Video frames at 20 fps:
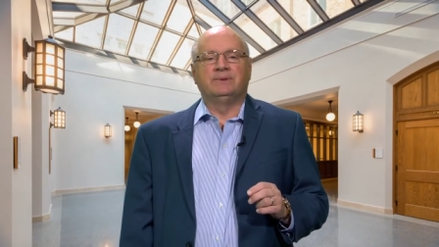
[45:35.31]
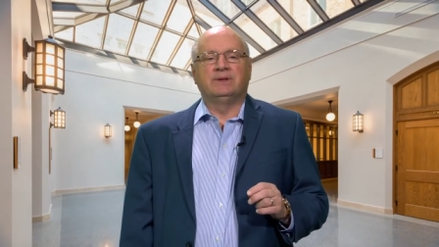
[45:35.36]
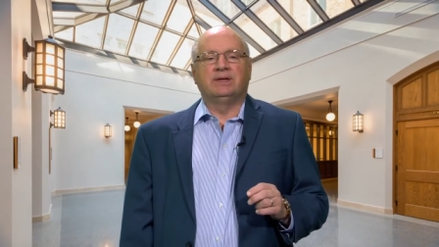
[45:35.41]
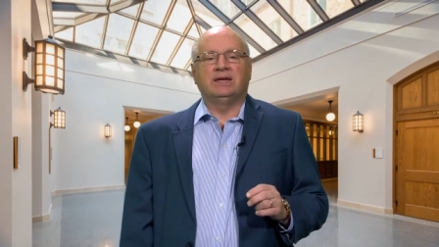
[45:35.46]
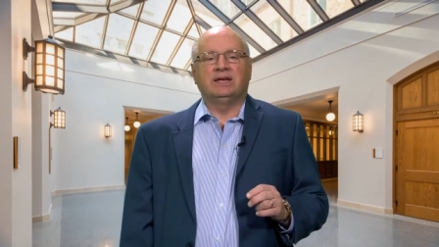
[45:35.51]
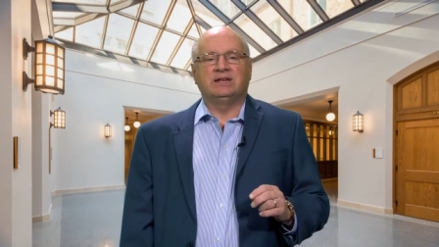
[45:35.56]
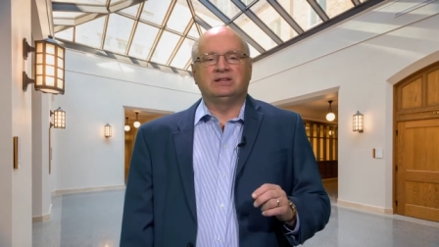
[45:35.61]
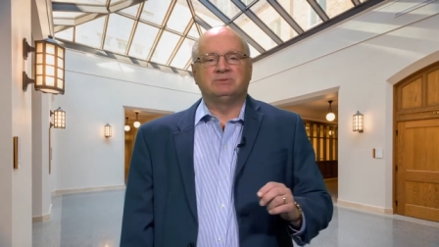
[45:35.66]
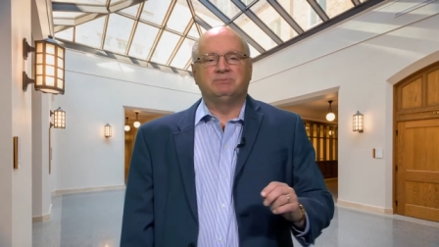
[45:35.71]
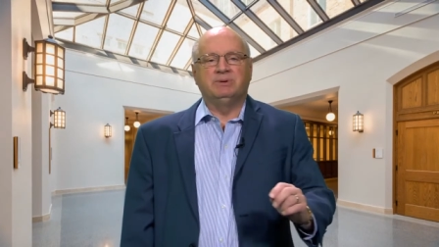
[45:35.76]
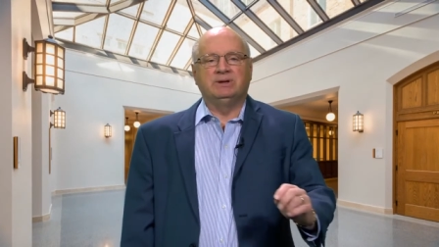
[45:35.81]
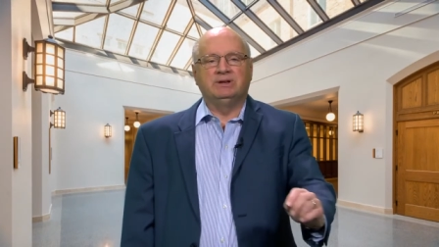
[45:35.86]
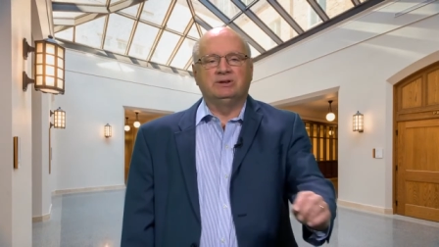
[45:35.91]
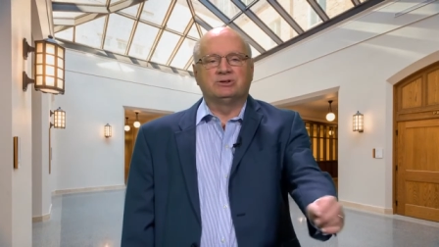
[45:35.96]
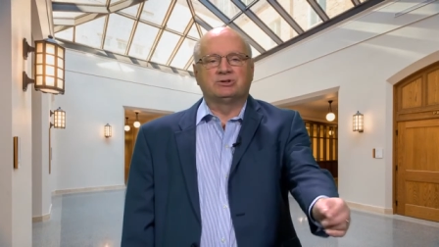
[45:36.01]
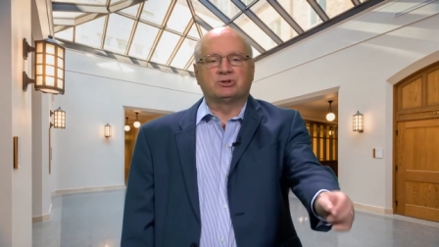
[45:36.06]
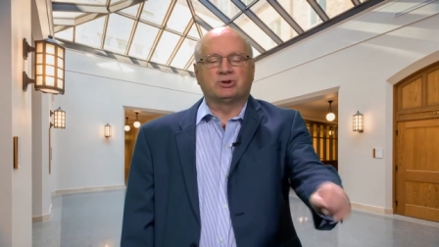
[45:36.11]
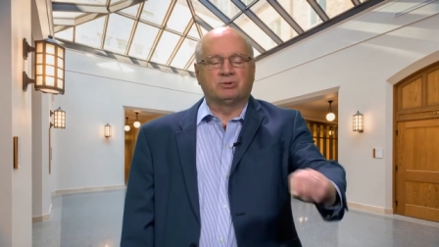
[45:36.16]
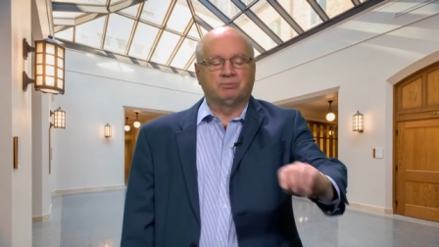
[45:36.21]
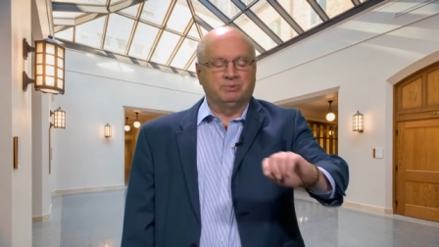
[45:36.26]
has been
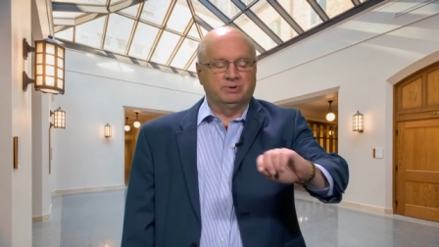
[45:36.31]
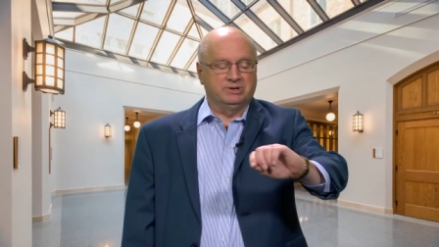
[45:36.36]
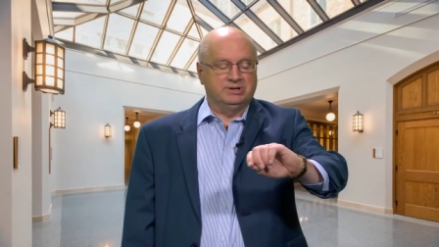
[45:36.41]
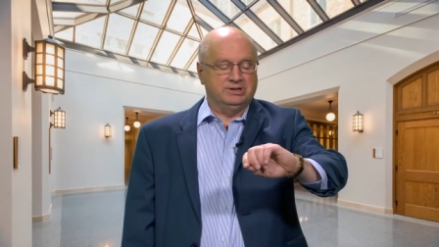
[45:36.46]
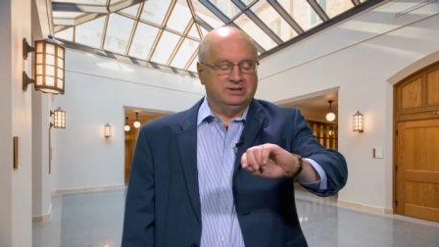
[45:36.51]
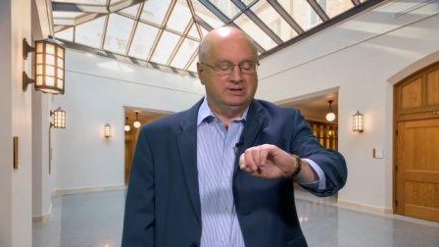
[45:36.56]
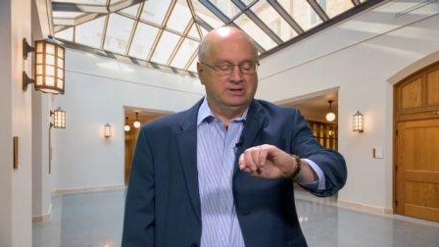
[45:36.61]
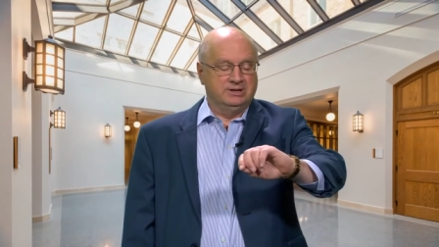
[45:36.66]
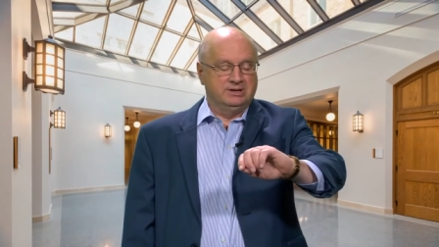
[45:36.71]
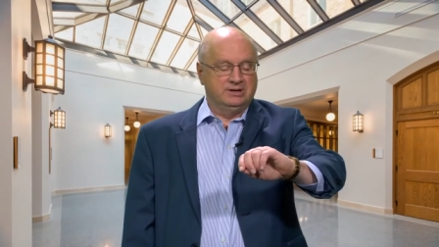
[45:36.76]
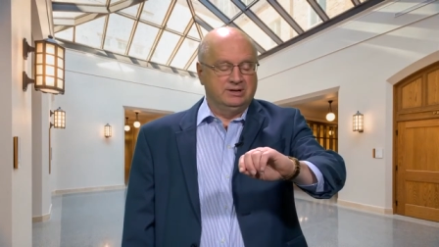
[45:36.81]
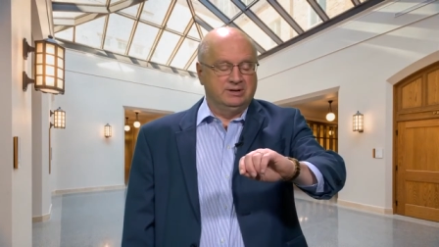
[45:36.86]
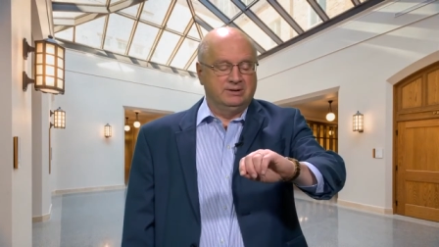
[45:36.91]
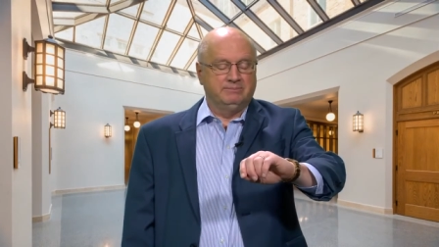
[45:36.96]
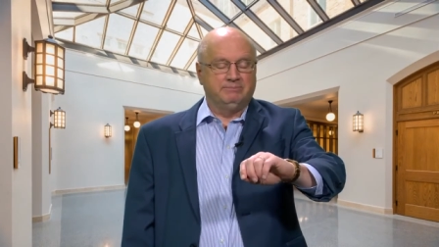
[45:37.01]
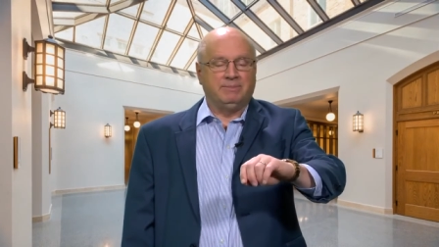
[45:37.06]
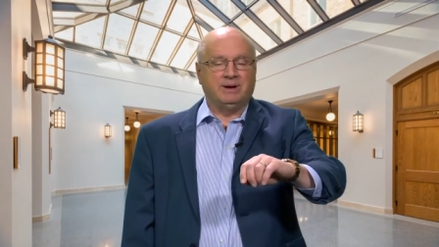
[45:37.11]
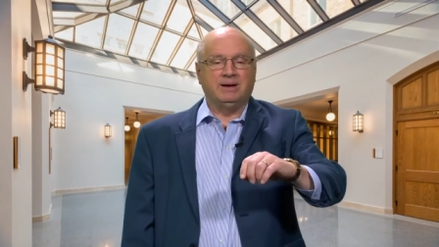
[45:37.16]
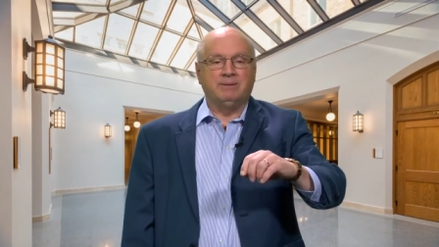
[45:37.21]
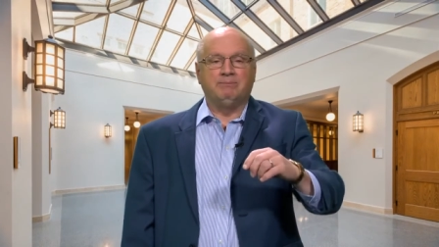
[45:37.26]
interpreted
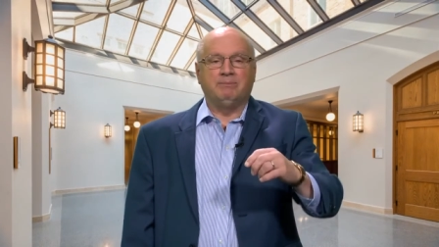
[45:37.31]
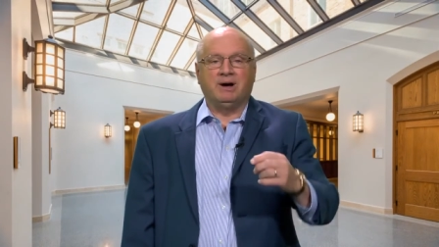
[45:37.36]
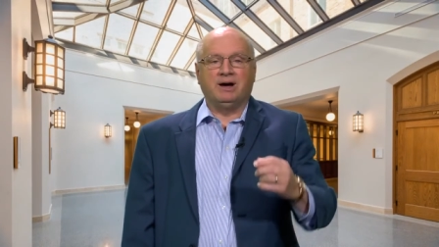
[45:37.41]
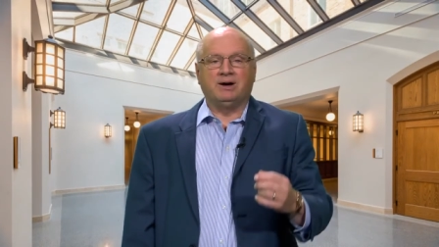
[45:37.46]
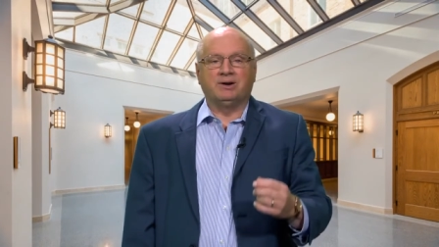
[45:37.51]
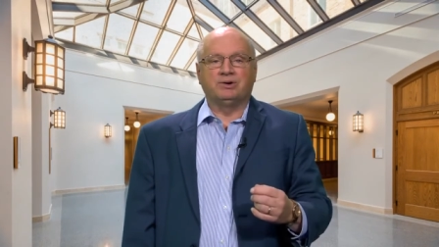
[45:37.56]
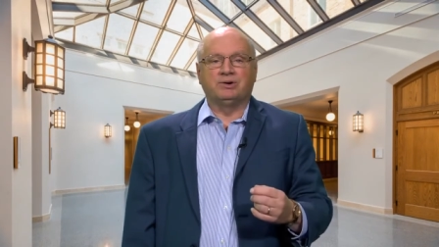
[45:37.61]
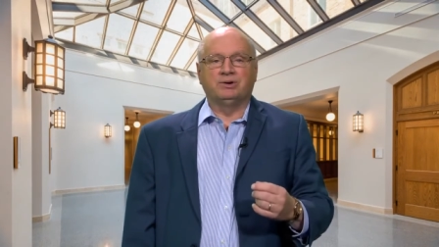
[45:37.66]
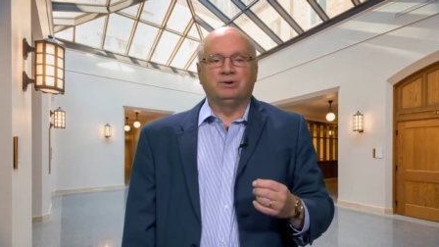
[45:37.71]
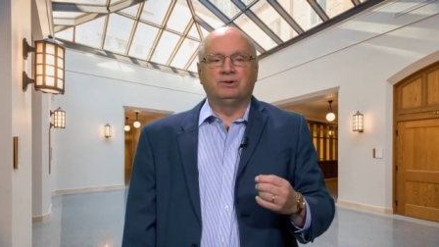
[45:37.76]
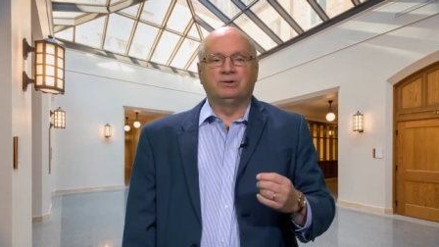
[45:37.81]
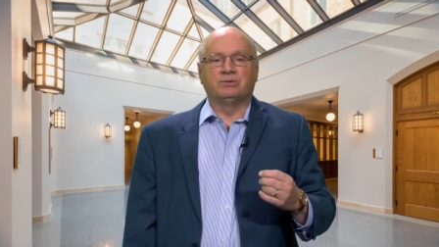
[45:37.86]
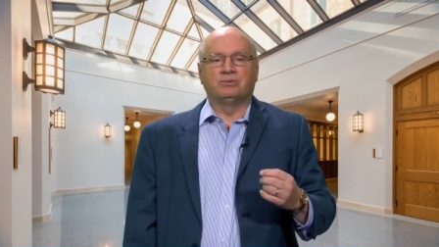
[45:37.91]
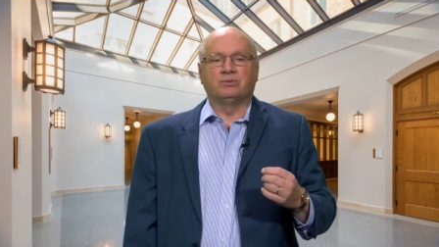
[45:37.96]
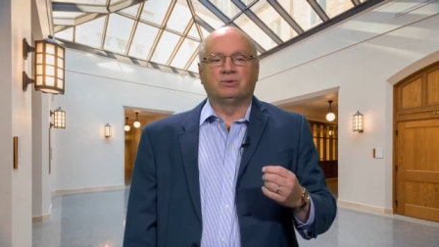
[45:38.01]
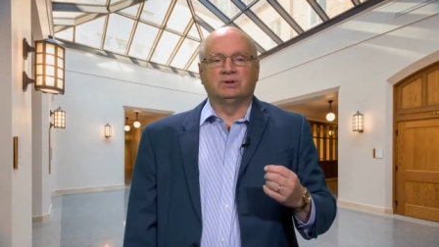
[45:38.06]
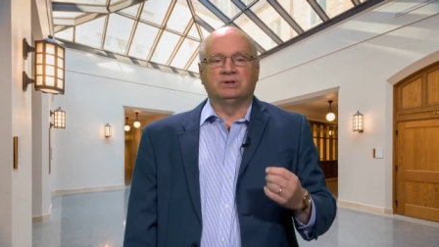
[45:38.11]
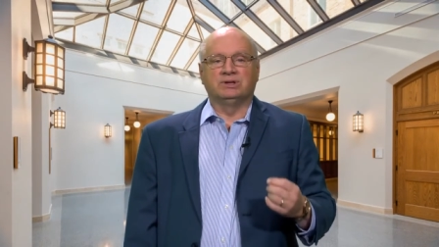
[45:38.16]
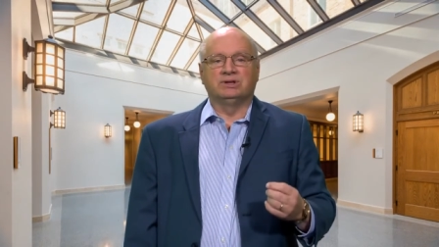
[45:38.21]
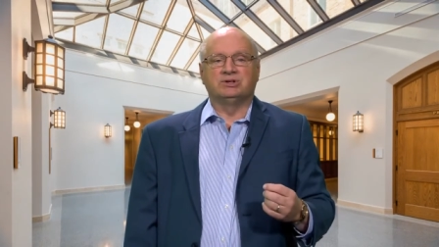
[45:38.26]
by modern
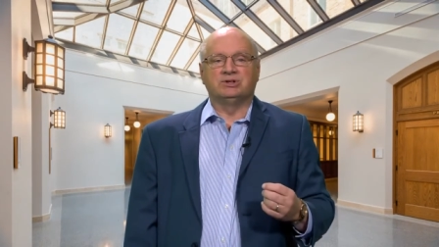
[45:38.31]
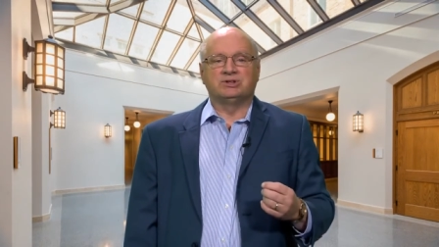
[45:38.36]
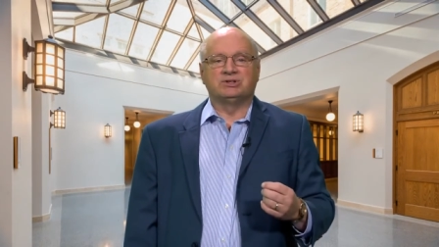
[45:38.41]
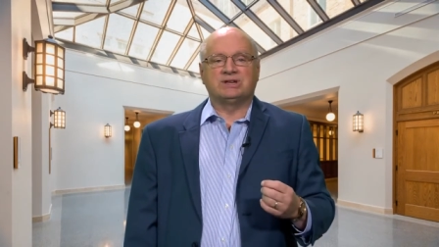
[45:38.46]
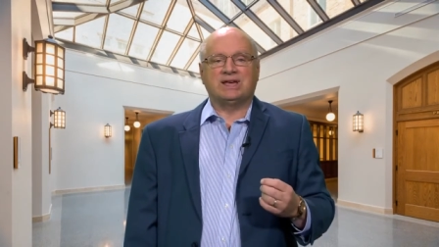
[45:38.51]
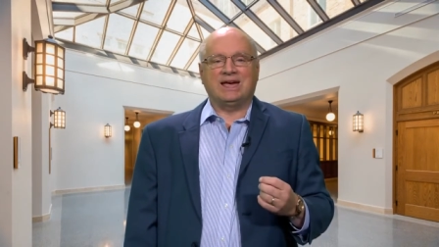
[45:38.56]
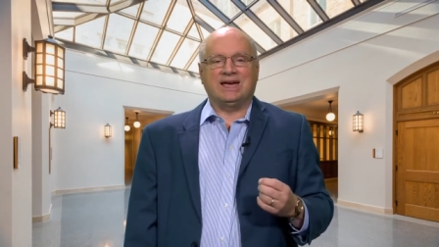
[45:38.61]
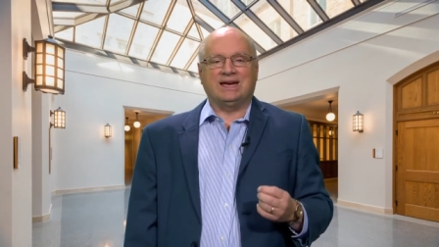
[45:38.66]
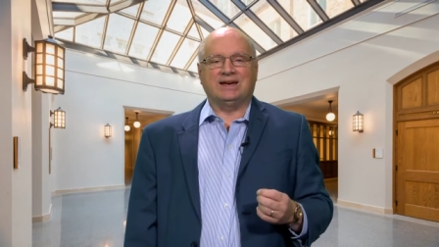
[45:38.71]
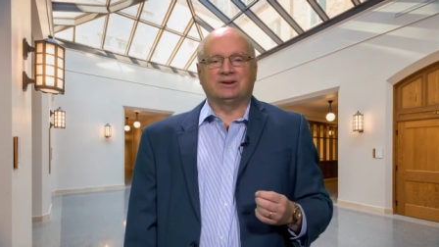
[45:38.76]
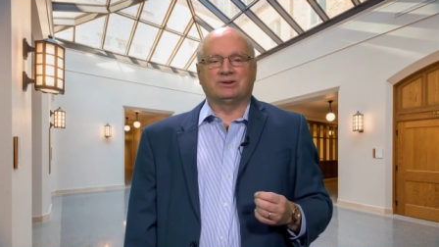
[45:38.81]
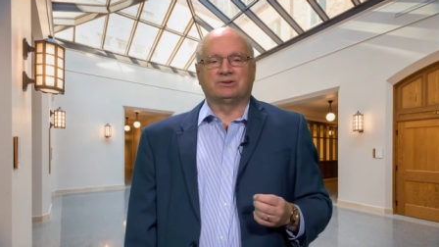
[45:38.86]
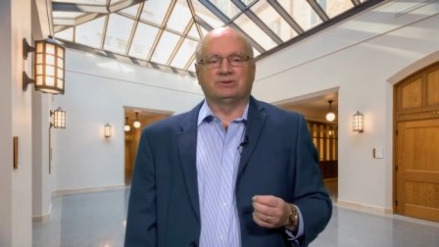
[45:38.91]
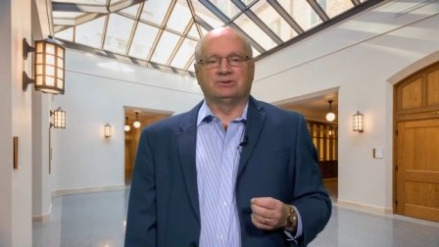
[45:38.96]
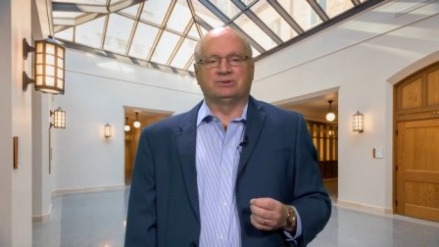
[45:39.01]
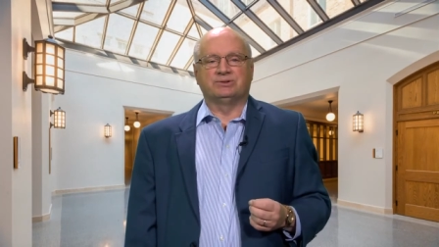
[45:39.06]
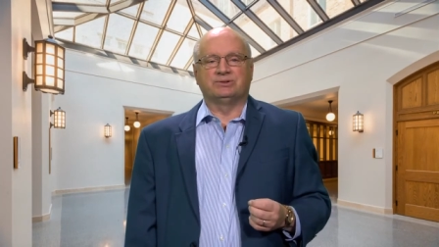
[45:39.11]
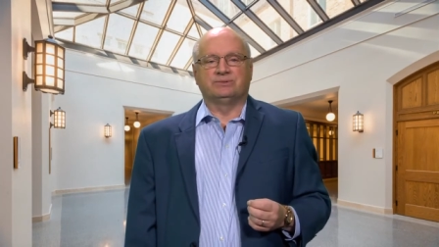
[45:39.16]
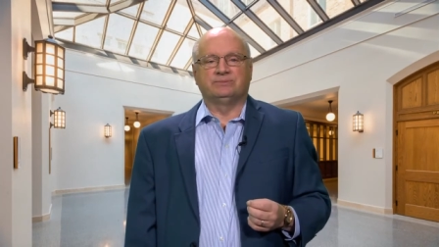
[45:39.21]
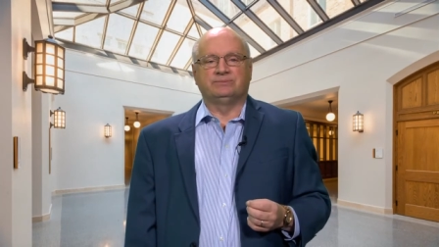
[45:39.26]
religious actors.